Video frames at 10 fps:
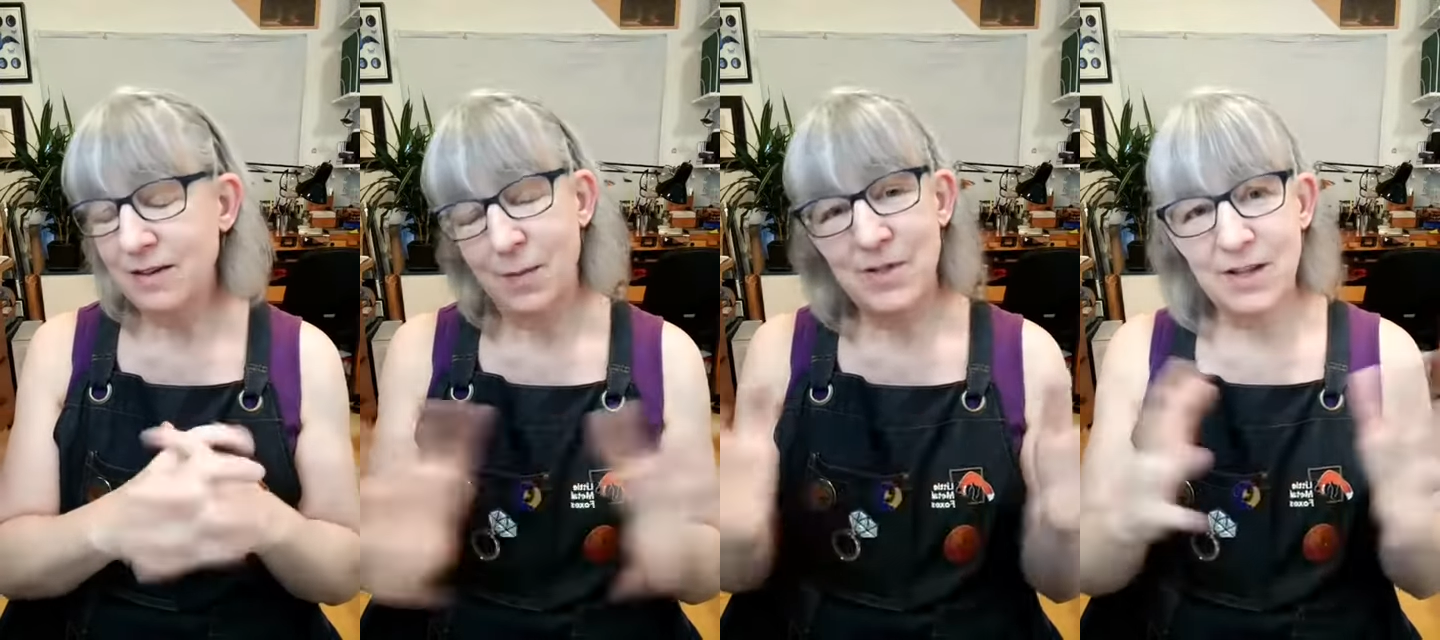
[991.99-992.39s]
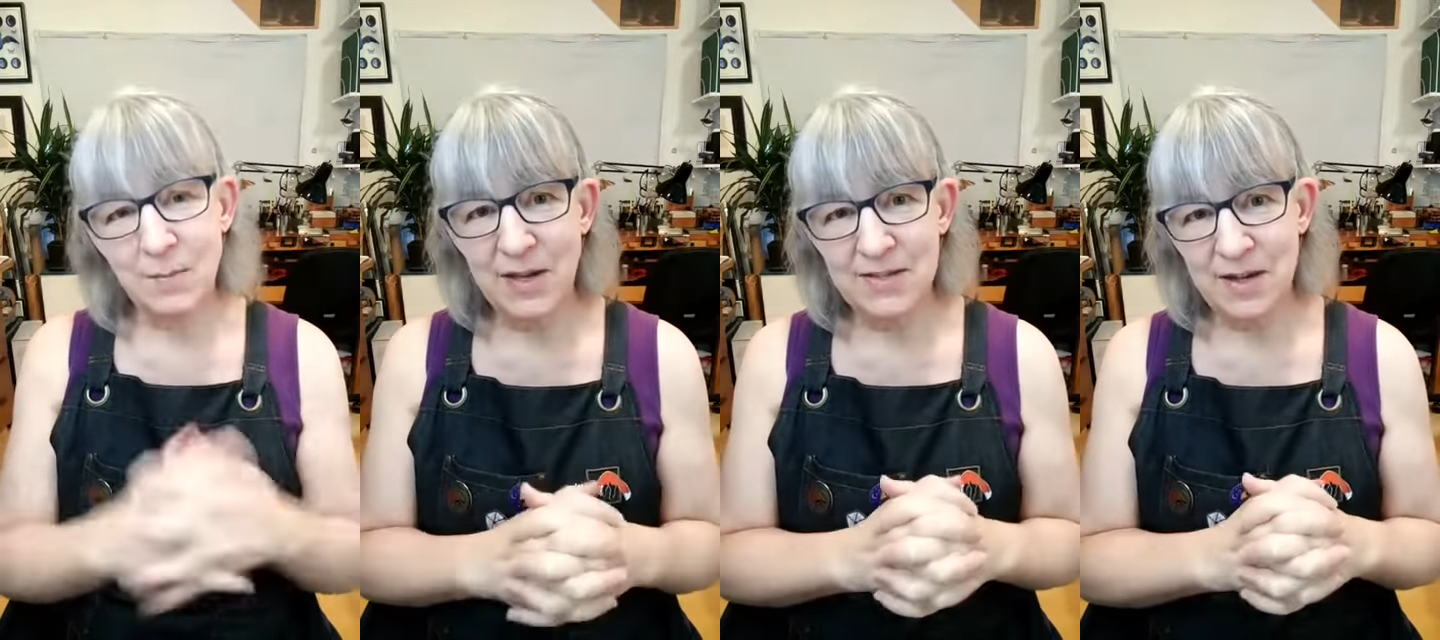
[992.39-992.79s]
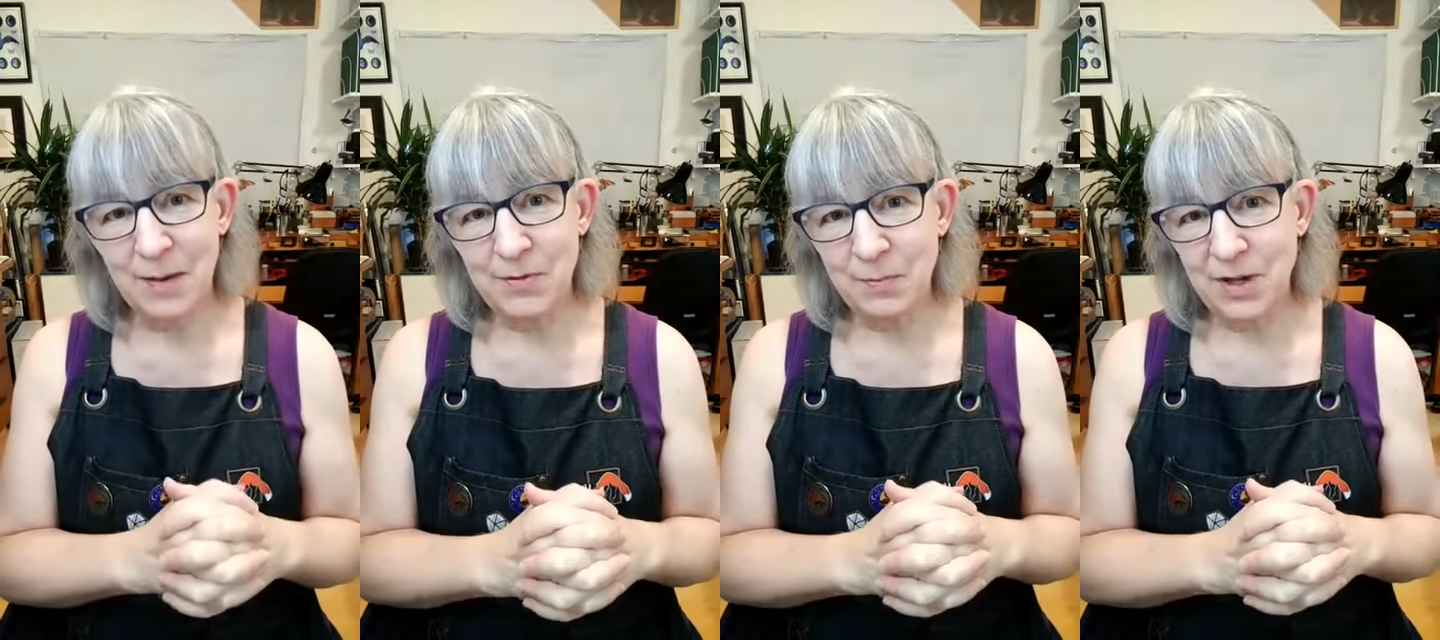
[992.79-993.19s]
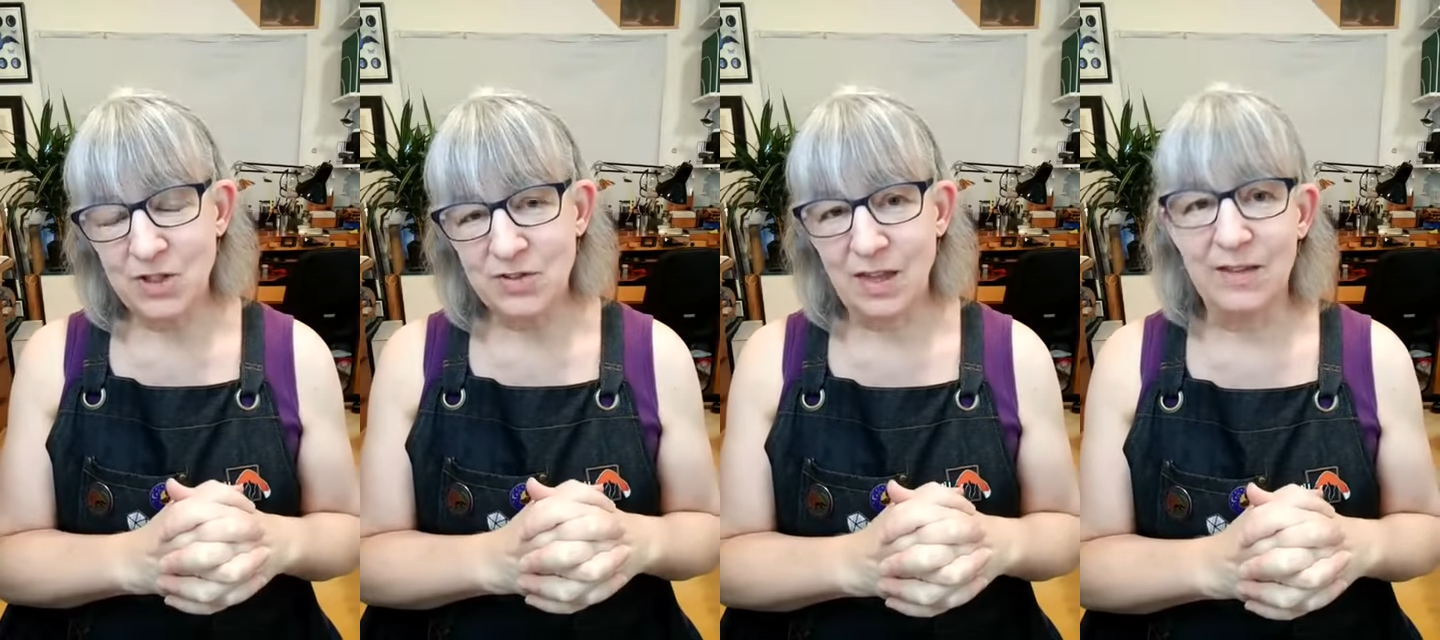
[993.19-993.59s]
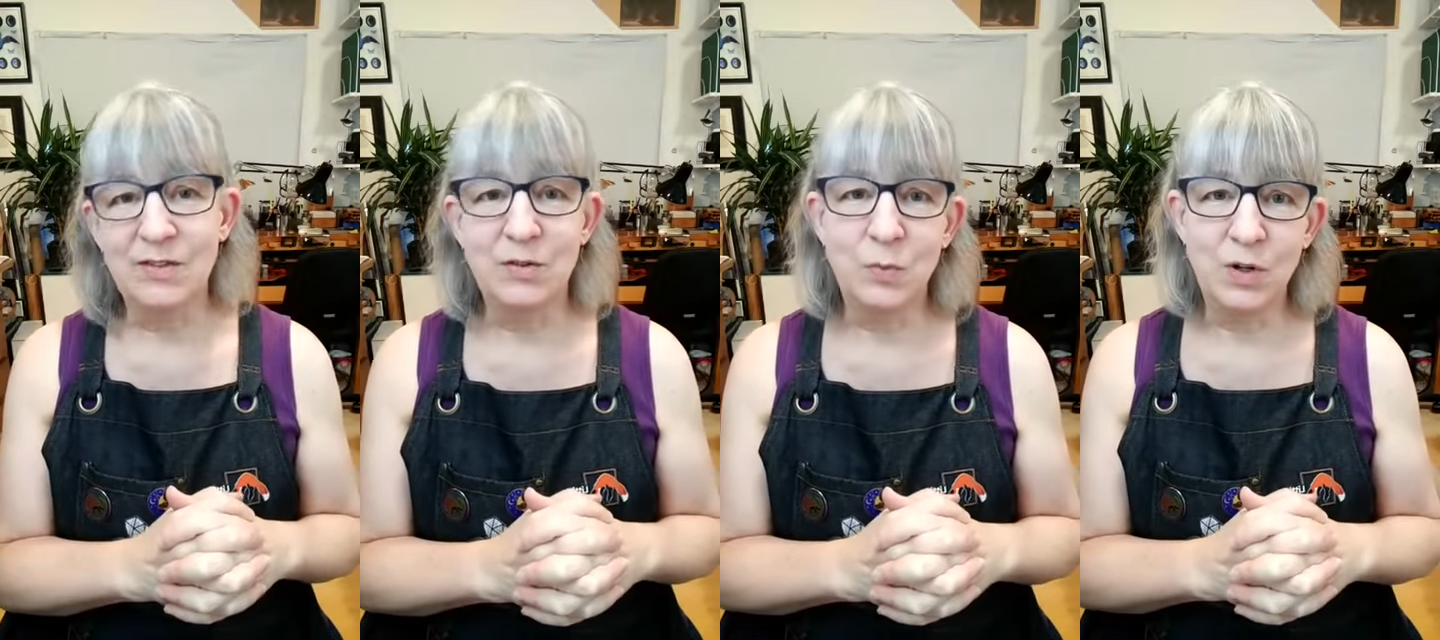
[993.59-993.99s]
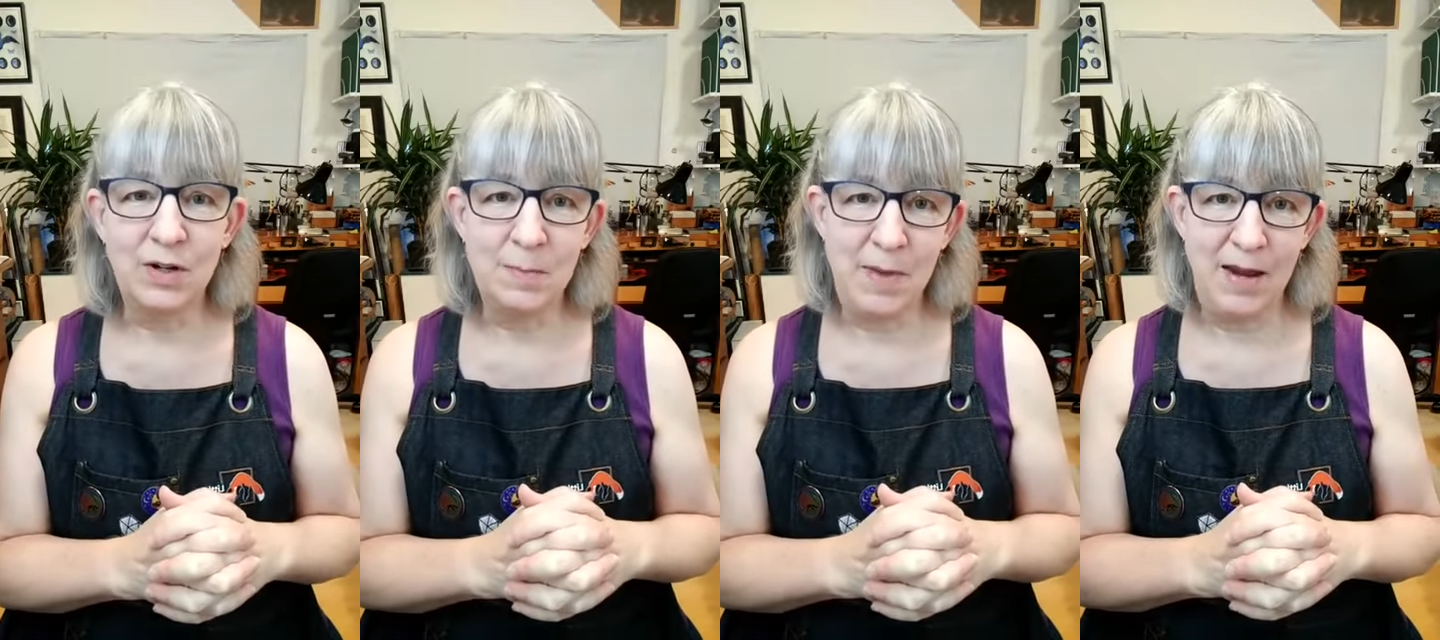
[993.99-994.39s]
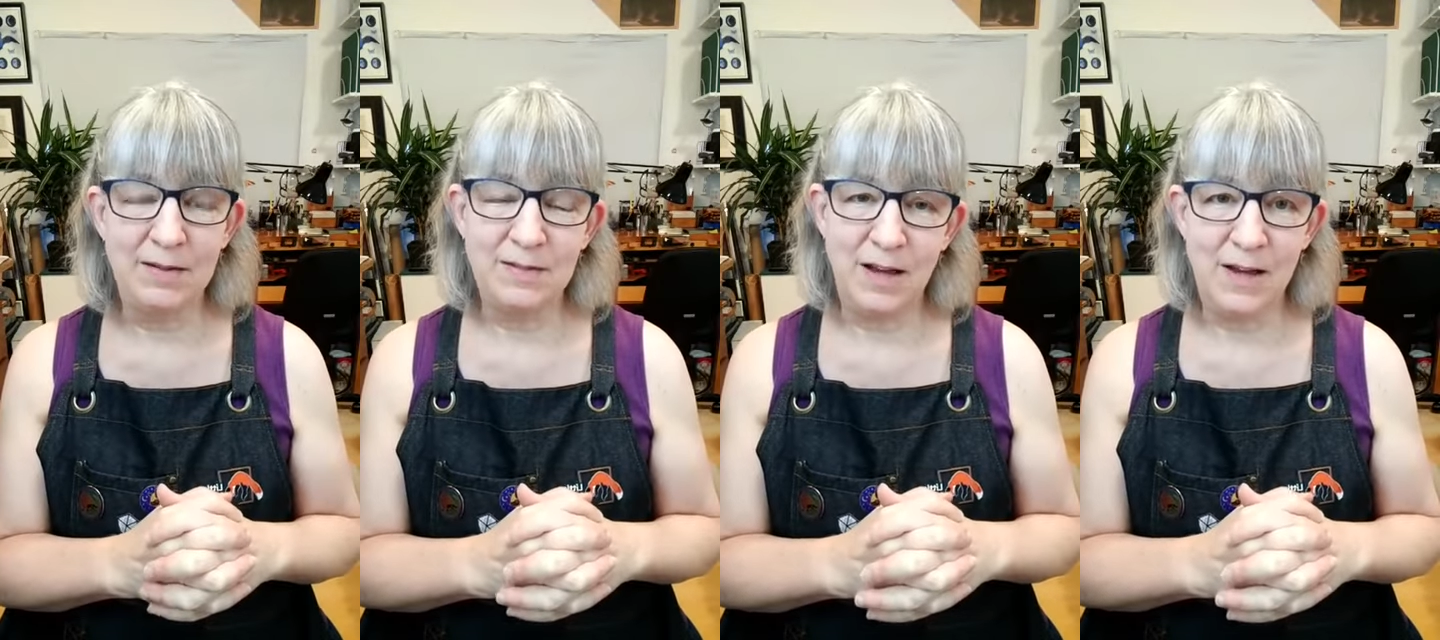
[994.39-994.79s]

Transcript: come and take my stamps and punches class, because we're going to make,